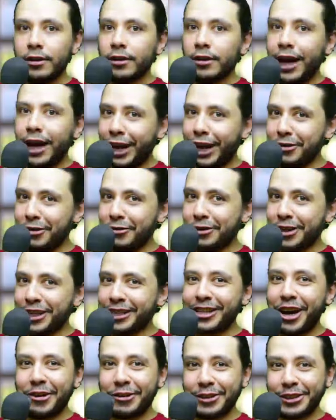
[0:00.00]
Hello friends,
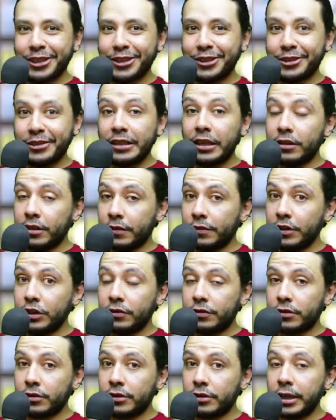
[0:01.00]
how are you doing? In the video of today,